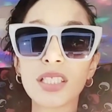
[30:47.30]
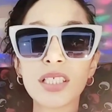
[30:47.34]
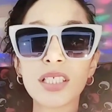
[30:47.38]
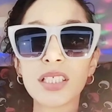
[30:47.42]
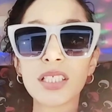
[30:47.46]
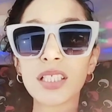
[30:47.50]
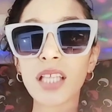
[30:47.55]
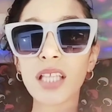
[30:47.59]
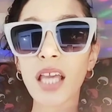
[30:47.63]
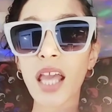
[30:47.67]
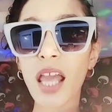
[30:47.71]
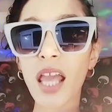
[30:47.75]

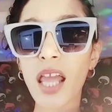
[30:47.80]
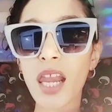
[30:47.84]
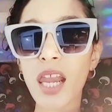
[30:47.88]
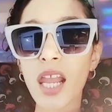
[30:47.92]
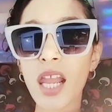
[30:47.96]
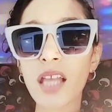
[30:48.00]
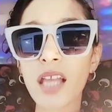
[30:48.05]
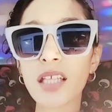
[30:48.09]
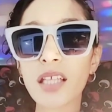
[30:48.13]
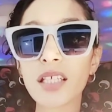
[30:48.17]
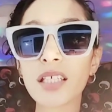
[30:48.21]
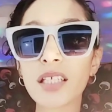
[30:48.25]
in a
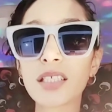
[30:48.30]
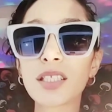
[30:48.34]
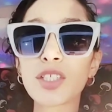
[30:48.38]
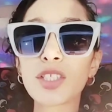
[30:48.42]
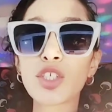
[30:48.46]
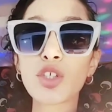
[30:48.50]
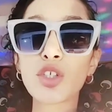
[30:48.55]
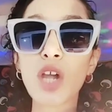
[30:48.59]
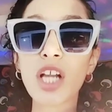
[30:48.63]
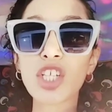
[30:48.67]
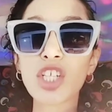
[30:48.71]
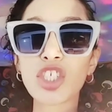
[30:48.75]

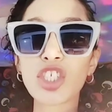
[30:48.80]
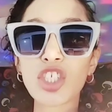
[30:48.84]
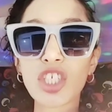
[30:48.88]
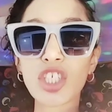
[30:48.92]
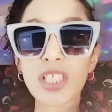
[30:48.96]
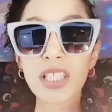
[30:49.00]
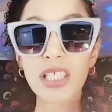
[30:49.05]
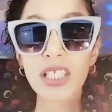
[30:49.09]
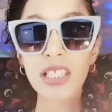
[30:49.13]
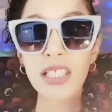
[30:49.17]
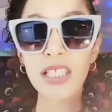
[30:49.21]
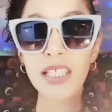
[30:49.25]
structured
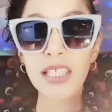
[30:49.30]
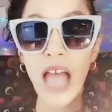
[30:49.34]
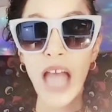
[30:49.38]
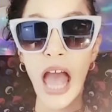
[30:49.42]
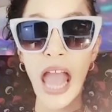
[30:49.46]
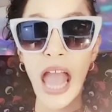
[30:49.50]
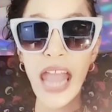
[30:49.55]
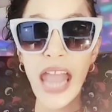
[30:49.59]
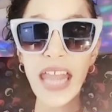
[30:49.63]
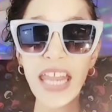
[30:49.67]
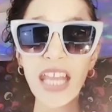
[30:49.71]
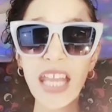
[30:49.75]

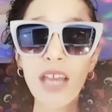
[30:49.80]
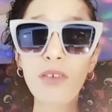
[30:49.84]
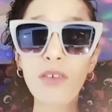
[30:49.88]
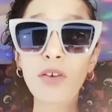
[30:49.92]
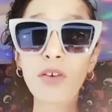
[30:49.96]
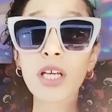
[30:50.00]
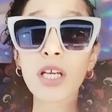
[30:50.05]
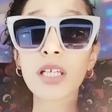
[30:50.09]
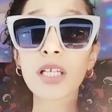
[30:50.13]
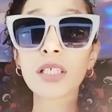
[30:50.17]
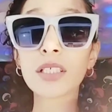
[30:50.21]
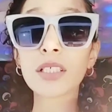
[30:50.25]
society of
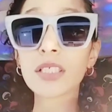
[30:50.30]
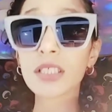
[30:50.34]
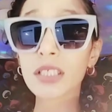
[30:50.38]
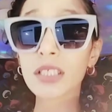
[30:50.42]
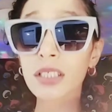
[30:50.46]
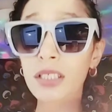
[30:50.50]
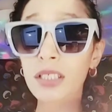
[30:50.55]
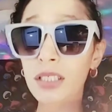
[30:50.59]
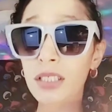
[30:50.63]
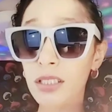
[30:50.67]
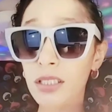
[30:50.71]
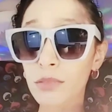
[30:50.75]

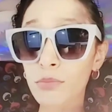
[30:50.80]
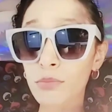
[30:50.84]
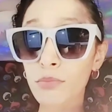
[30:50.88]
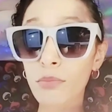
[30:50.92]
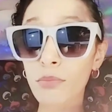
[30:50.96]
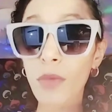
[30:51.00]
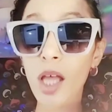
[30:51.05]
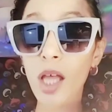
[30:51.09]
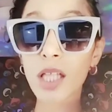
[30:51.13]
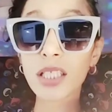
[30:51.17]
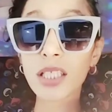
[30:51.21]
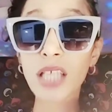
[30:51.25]

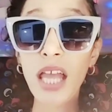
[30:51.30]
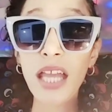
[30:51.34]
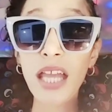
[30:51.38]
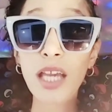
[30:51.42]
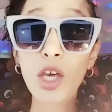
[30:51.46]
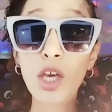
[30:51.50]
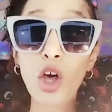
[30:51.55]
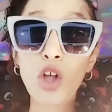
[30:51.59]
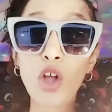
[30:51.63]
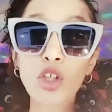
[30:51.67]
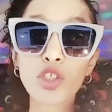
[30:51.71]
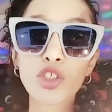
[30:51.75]

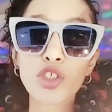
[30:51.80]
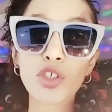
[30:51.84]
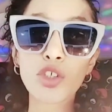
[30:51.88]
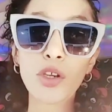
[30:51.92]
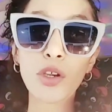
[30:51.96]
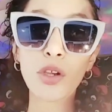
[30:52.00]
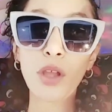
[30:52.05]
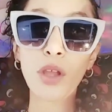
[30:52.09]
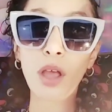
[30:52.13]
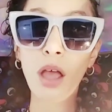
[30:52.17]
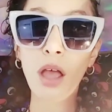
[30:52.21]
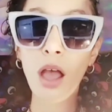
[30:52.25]

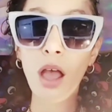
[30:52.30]
multicultured.